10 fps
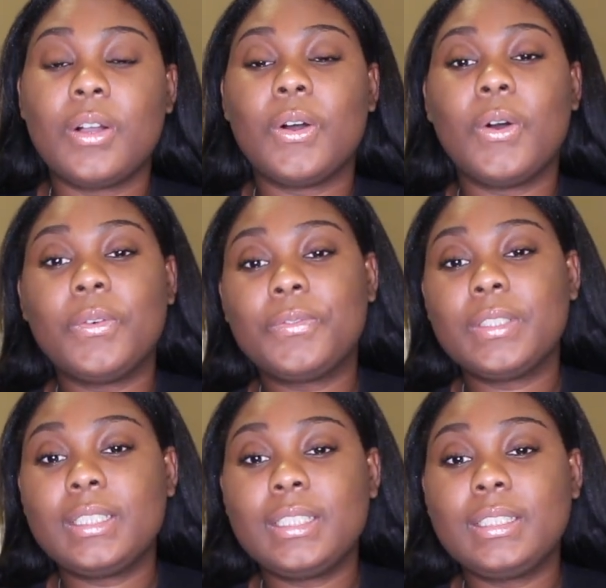
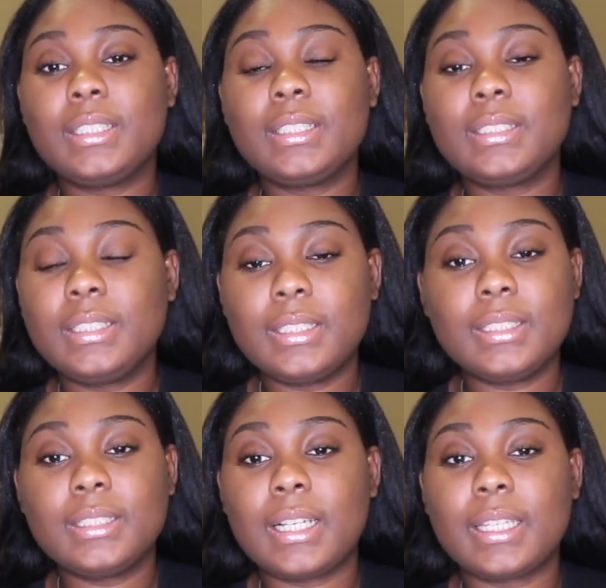Hopefully, this
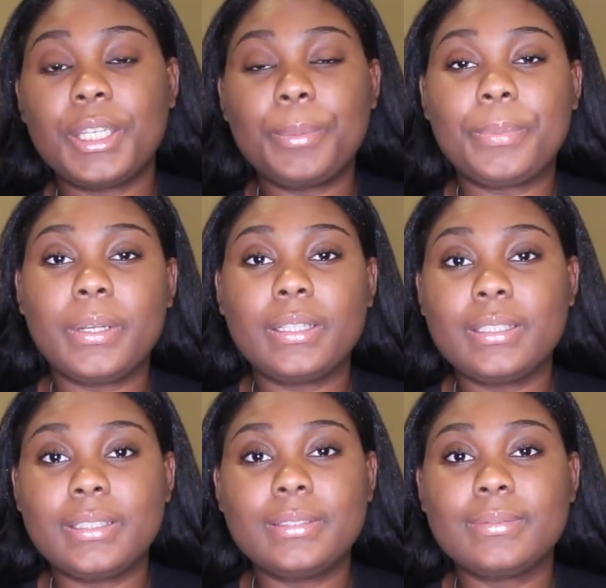year, I get
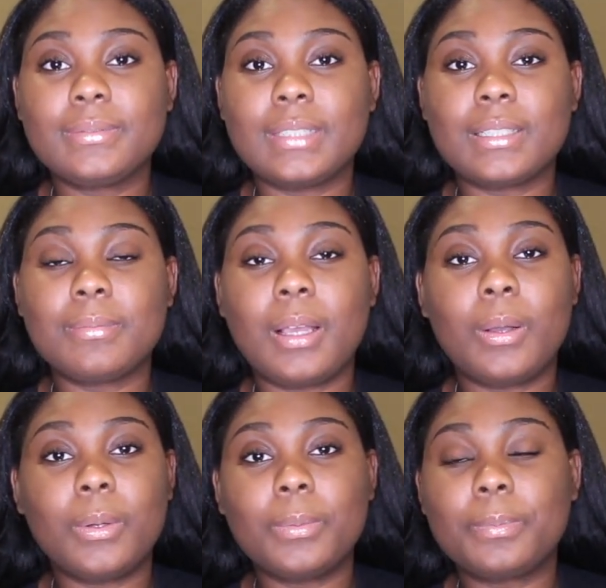pregnant. That's my
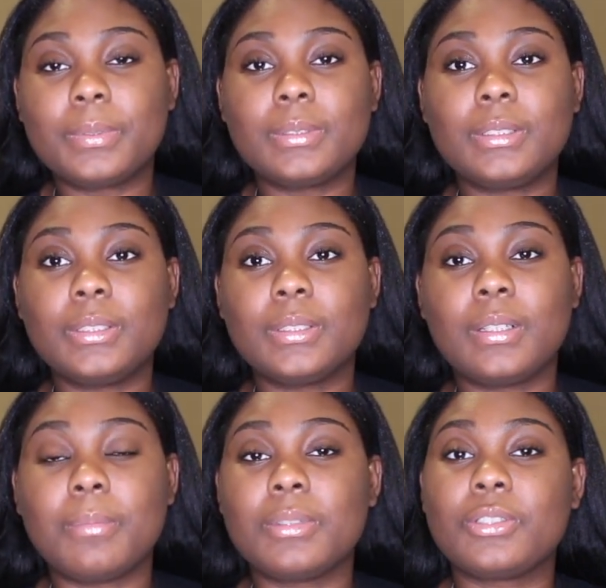hope. You know,
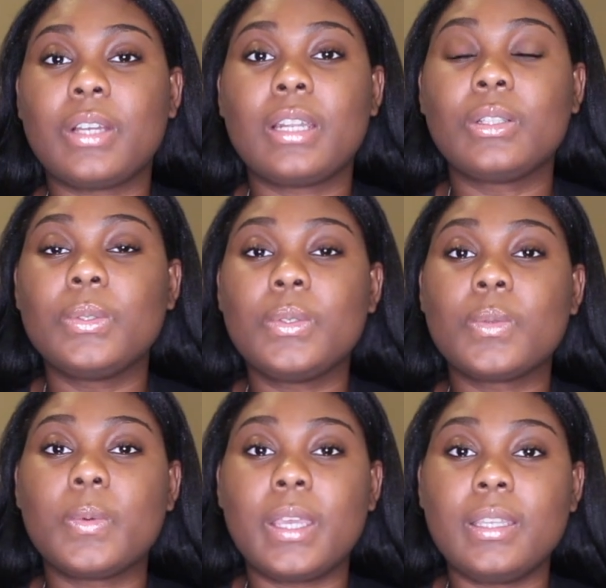I'm going to try to
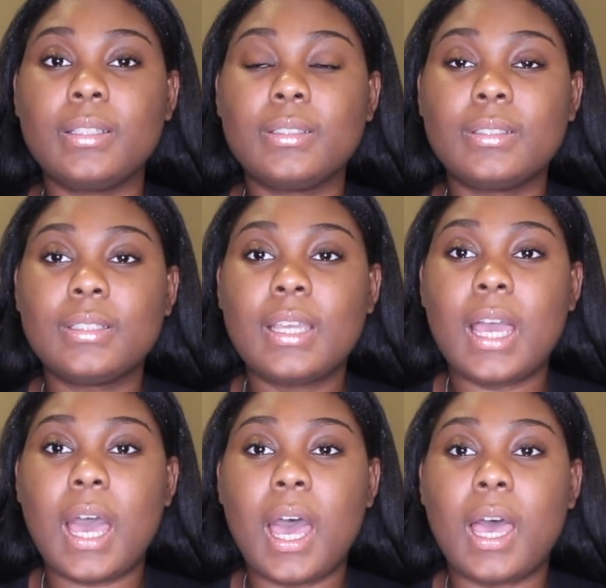lose weight.
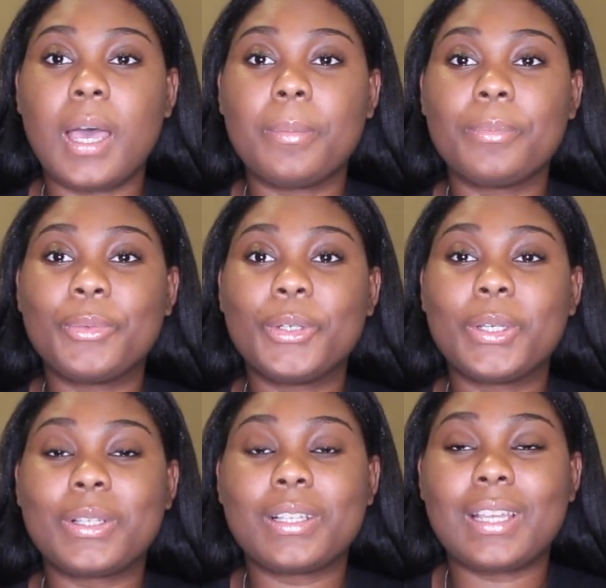I
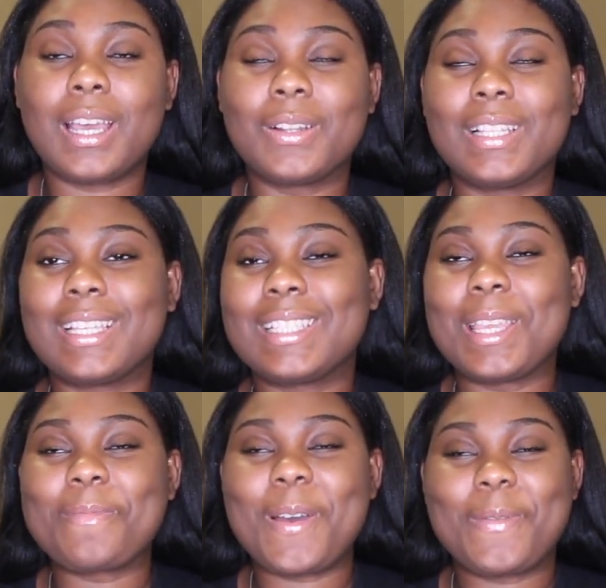don't like
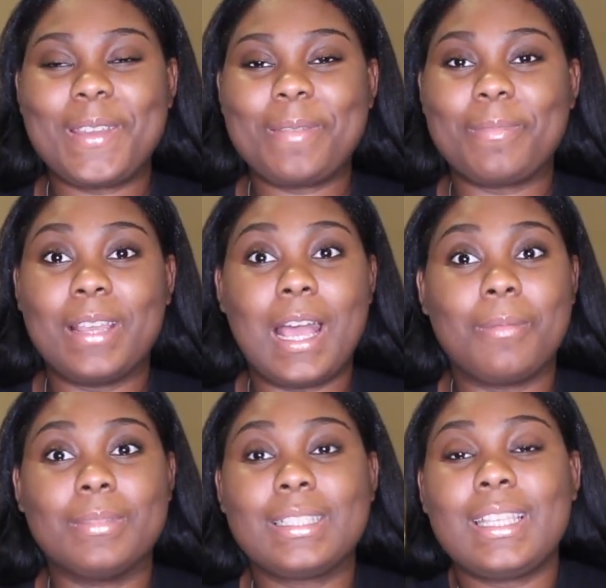saying by weight, but
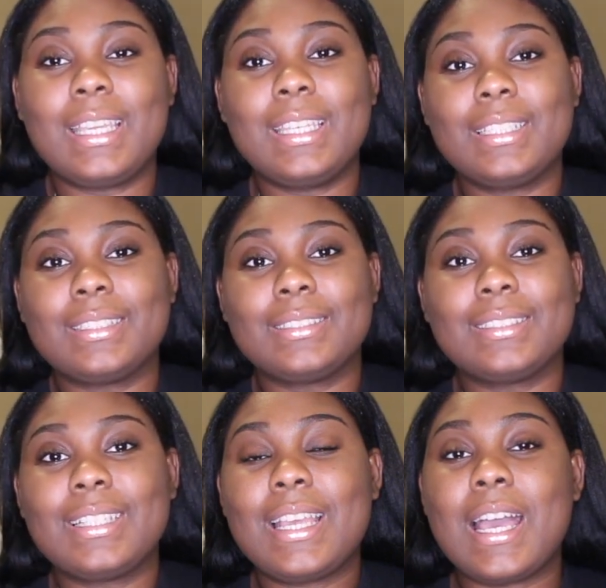I'm going to say it.
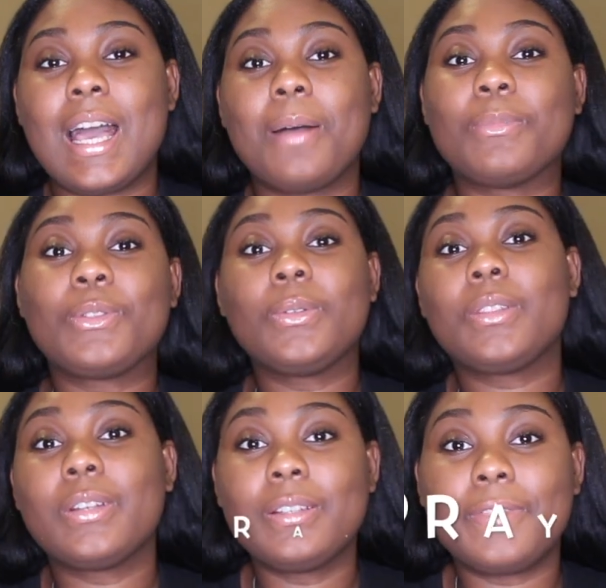I'm
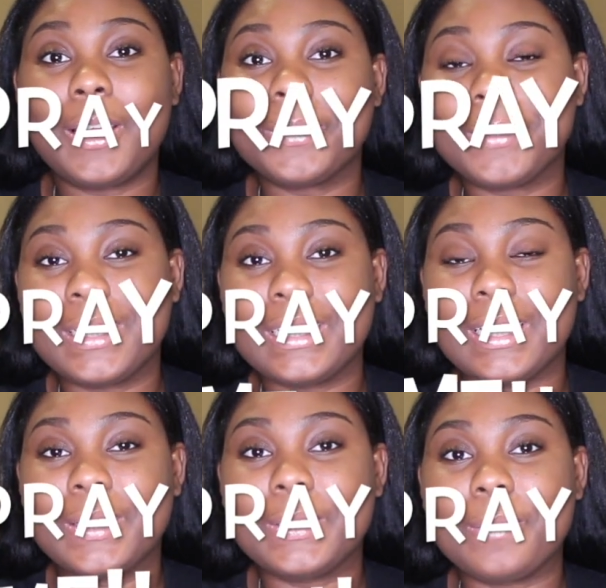235 right
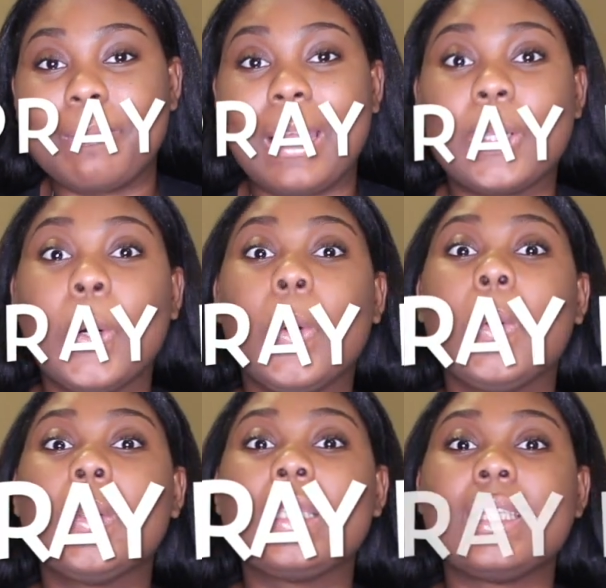now. My
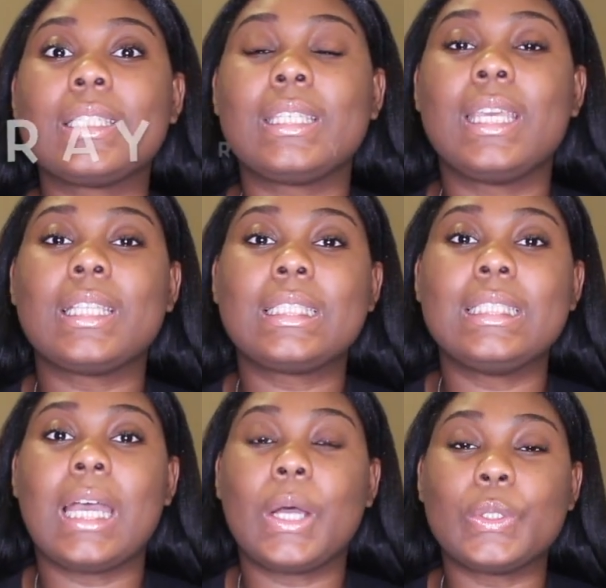goal is to
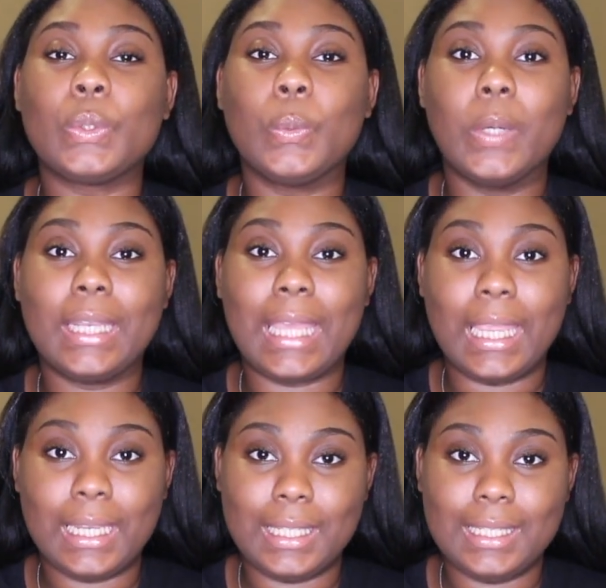get down to
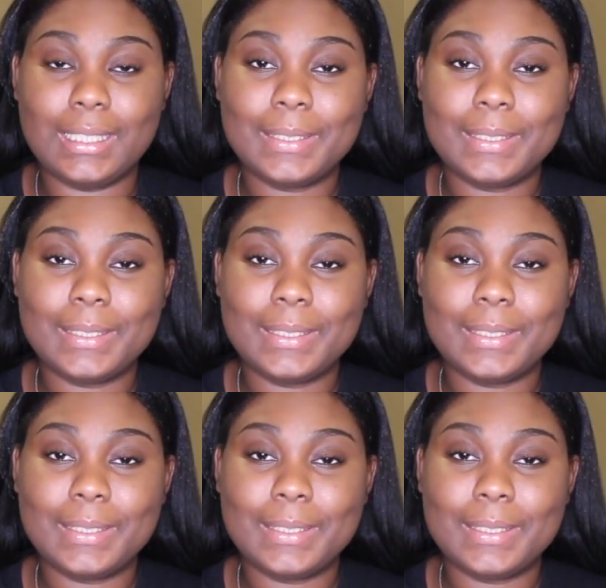180.